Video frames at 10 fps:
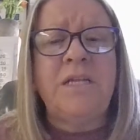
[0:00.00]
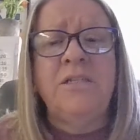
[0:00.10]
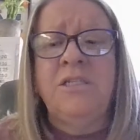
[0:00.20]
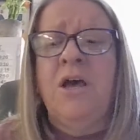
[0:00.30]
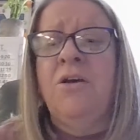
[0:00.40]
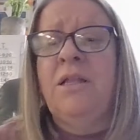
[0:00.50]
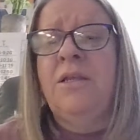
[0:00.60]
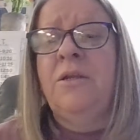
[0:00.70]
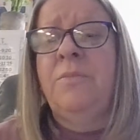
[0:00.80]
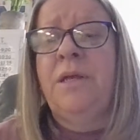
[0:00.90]
to talk a
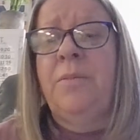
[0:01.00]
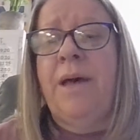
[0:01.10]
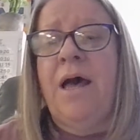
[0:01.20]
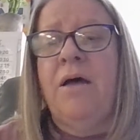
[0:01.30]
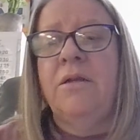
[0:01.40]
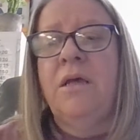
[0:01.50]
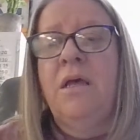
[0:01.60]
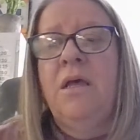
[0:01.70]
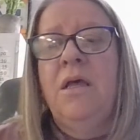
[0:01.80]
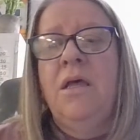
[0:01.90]
little bit about
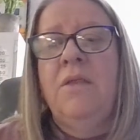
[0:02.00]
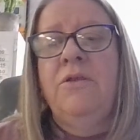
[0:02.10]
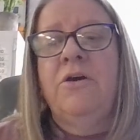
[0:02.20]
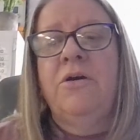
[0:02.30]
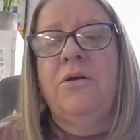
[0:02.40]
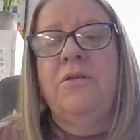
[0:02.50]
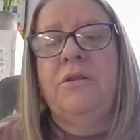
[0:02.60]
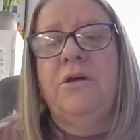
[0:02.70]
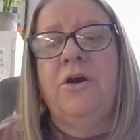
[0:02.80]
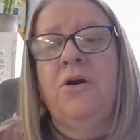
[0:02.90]
the
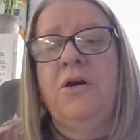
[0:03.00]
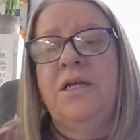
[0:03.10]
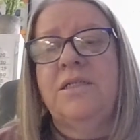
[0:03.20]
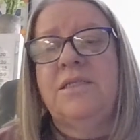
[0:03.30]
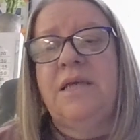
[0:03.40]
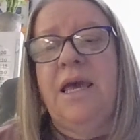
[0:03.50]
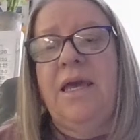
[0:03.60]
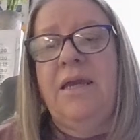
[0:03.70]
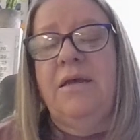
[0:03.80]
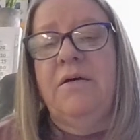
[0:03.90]
current
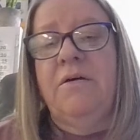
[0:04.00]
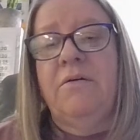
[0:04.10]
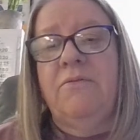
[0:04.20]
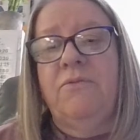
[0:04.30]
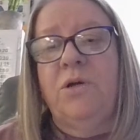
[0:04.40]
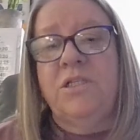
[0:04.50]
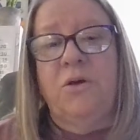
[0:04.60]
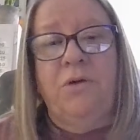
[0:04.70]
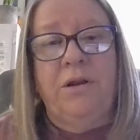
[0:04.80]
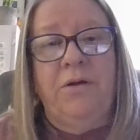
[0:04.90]
state of what's
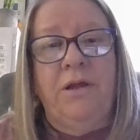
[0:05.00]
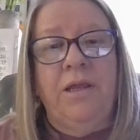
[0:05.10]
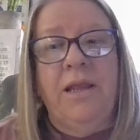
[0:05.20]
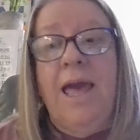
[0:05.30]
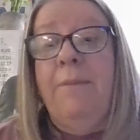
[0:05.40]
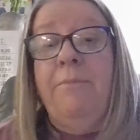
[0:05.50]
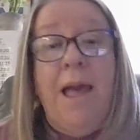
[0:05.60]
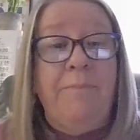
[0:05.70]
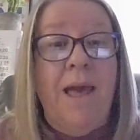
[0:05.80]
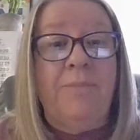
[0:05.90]
going on
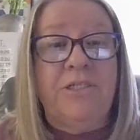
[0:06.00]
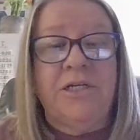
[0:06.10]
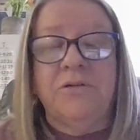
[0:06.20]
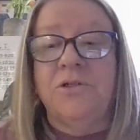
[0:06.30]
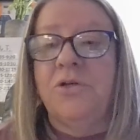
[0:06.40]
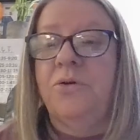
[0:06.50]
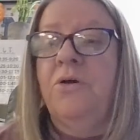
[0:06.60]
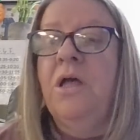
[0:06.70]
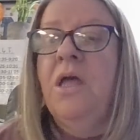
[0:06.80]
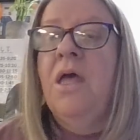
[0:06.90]
at my particular school.